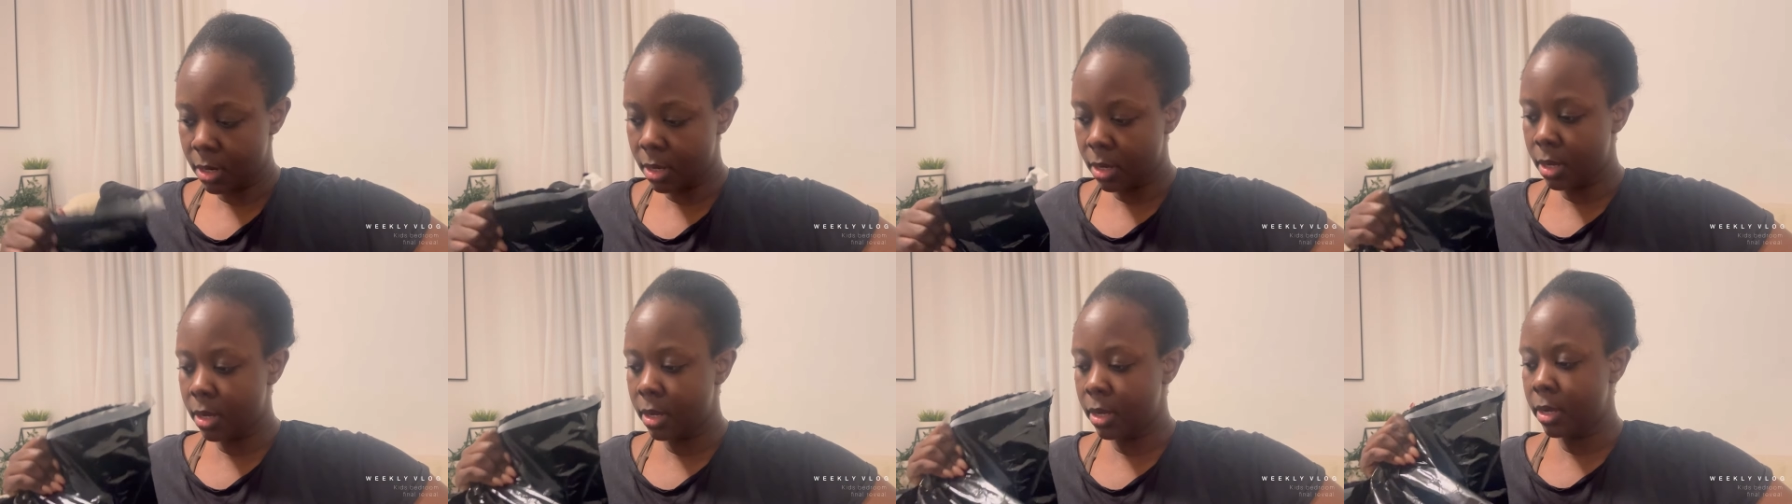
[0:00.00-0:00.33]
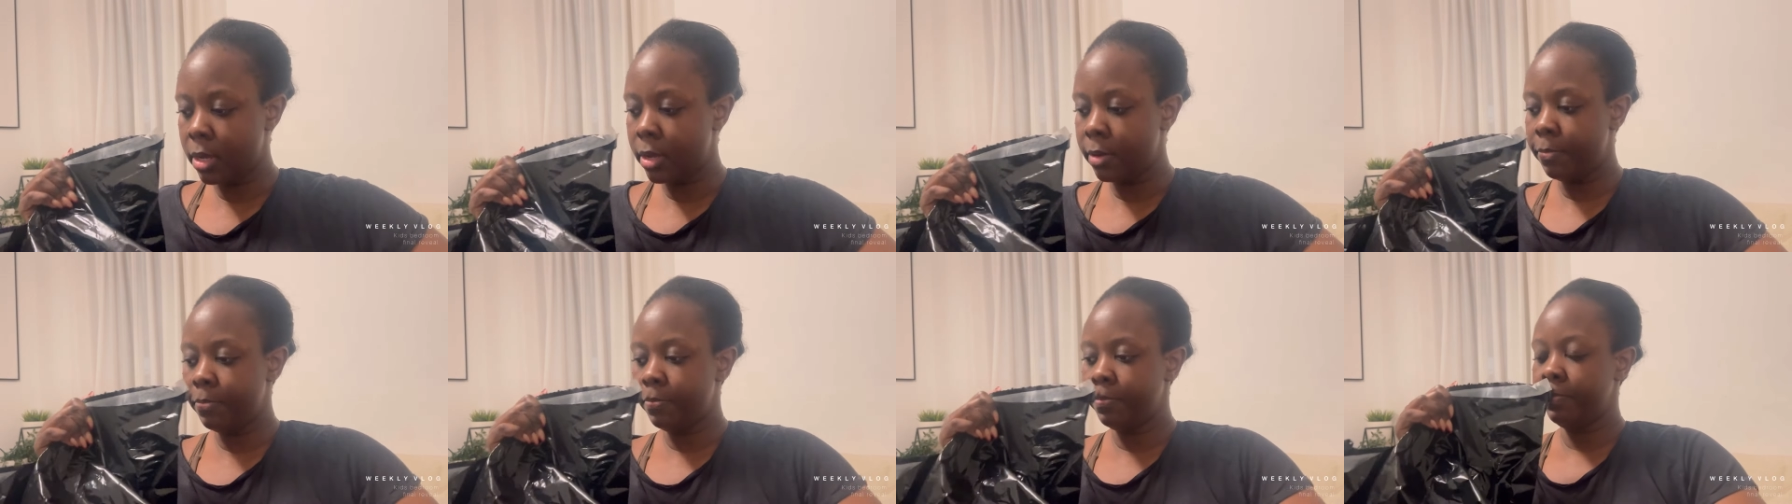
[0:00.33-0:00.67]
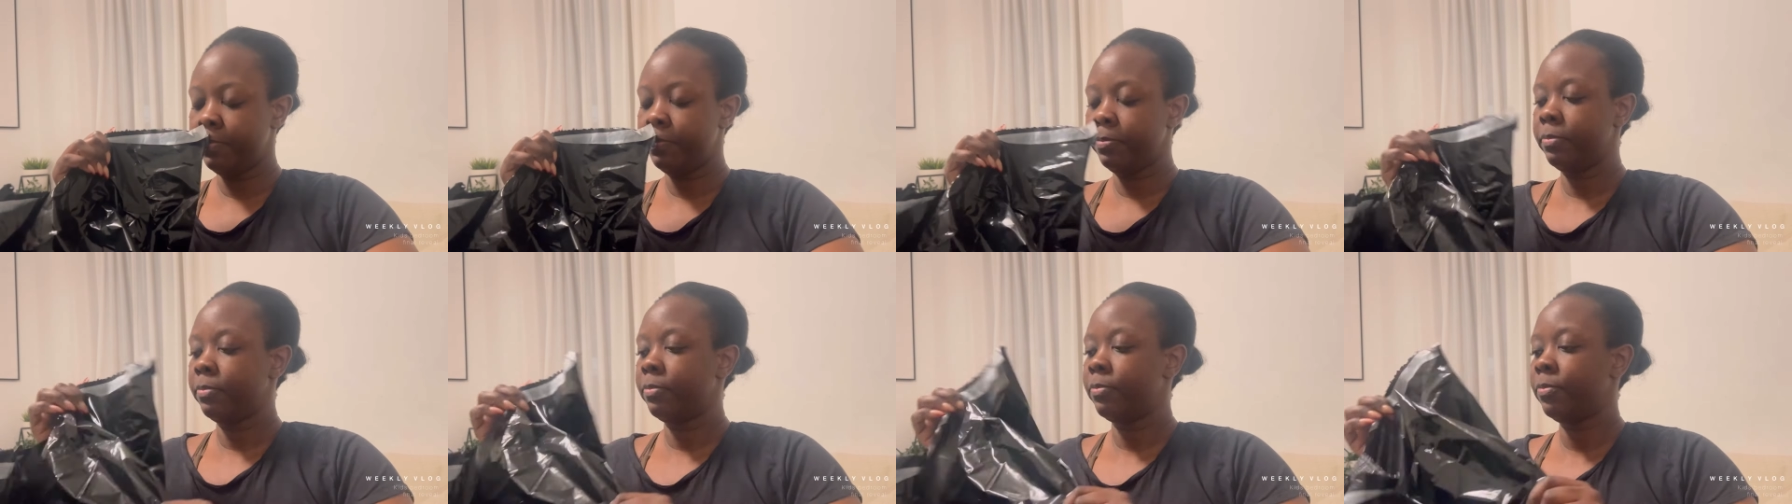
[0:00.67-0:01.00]
um
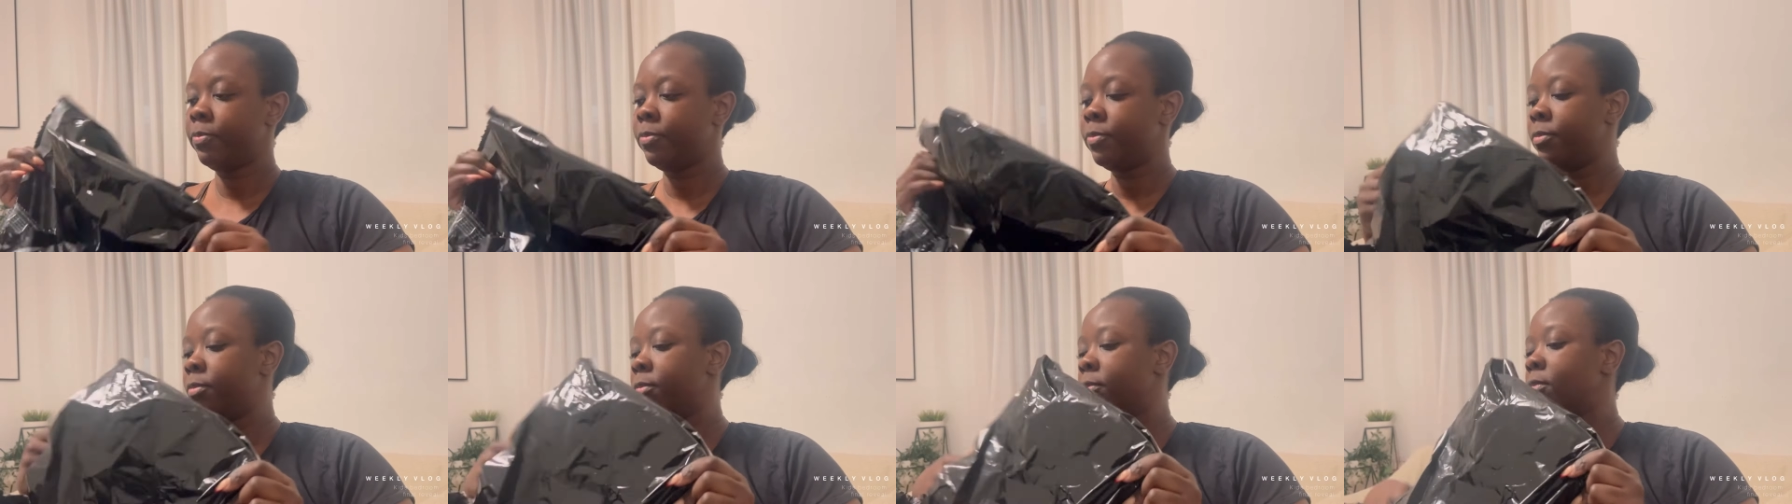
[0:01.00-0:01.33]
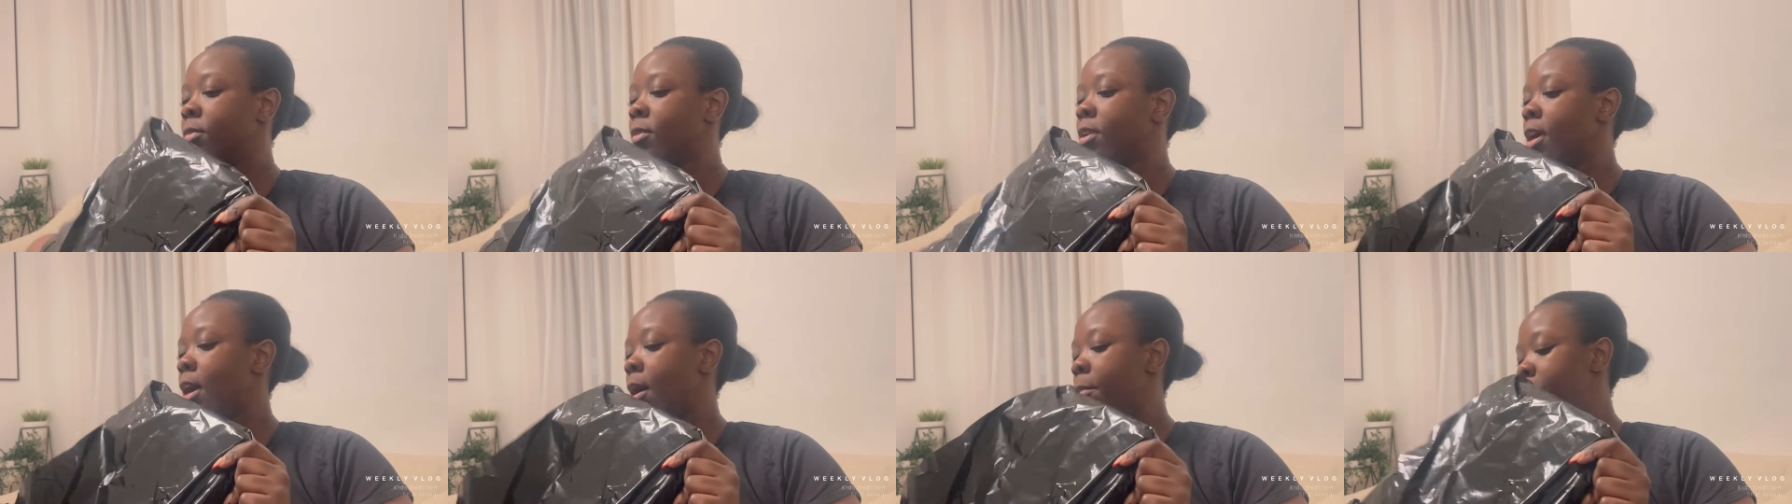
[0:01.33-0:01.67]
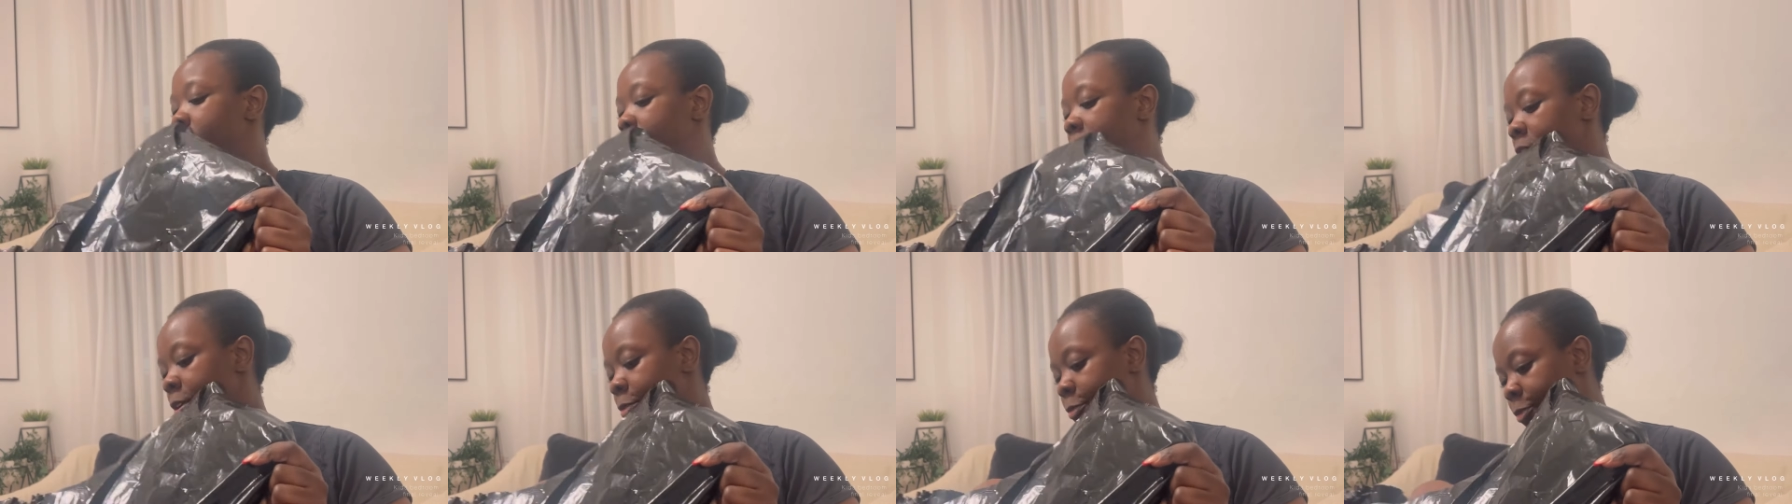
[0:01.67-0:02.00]
i
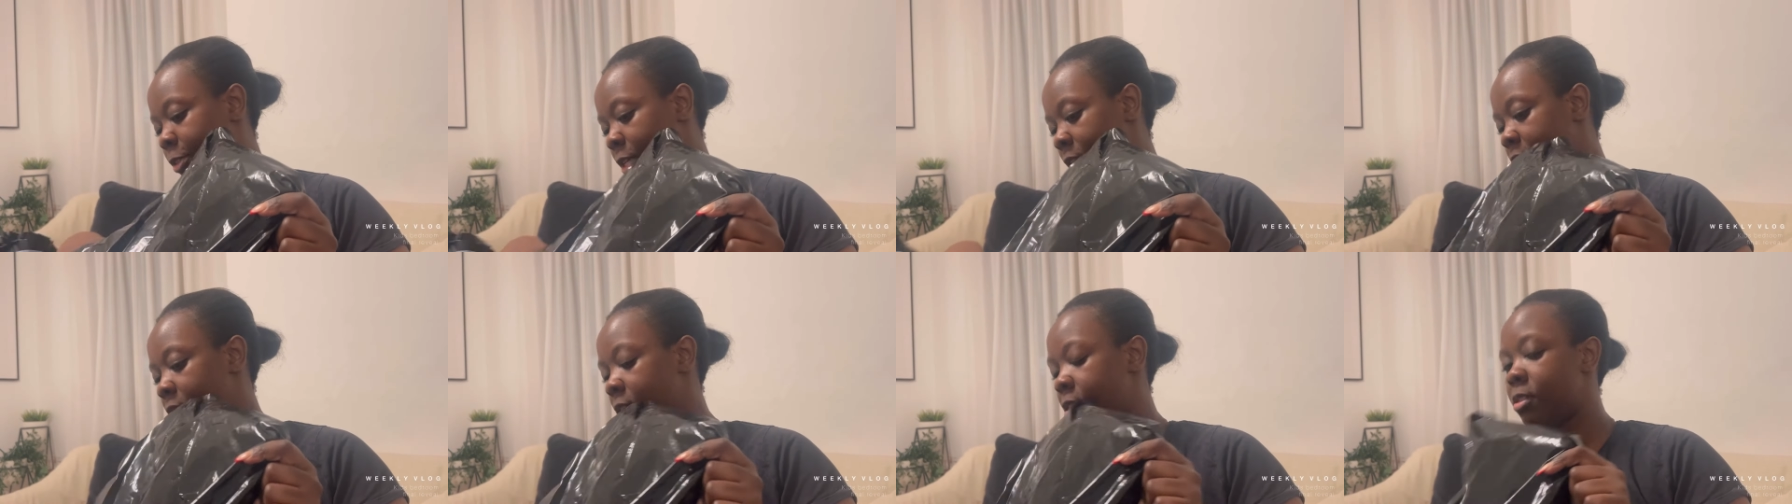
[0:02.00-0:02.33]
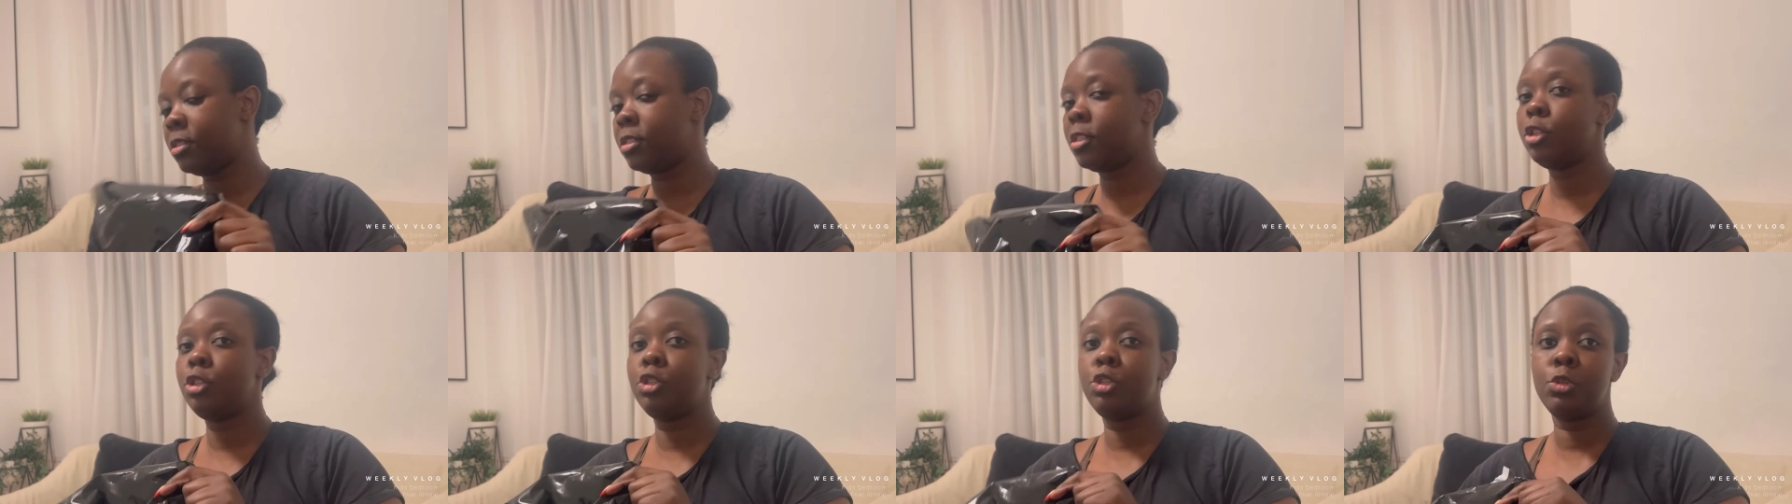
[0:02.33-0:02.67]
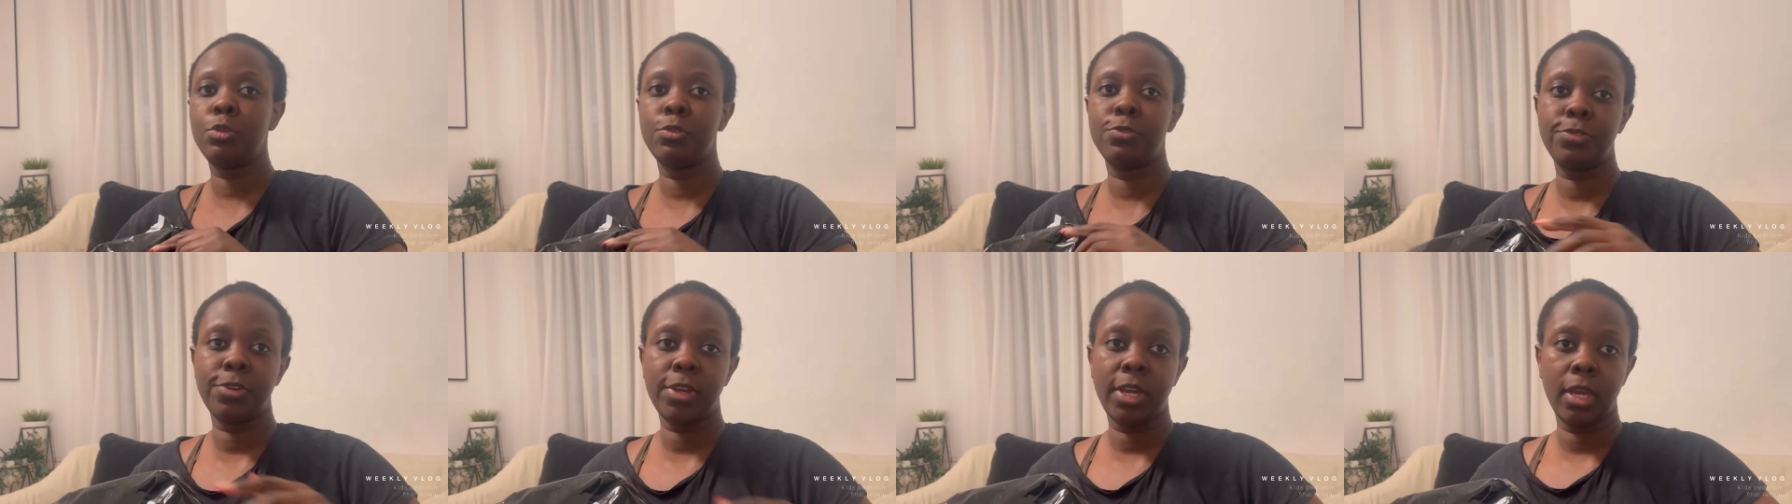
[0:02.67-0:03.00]
believe this is the
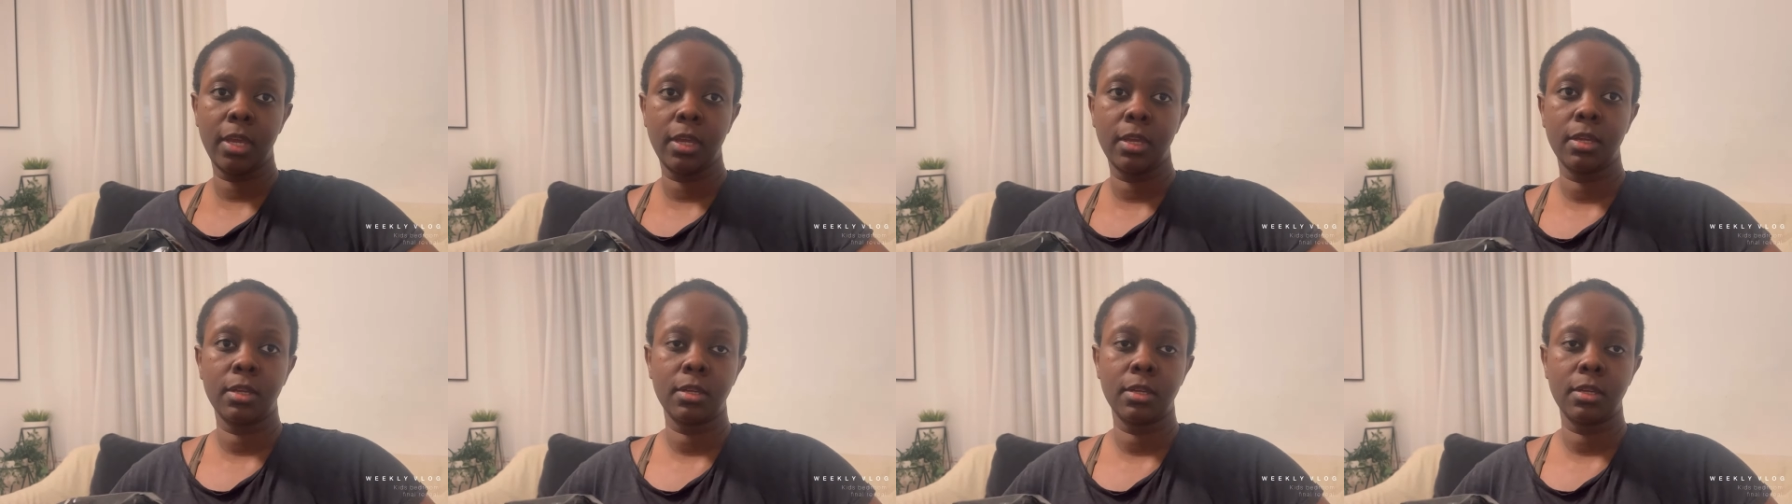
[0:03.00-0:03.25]
duvet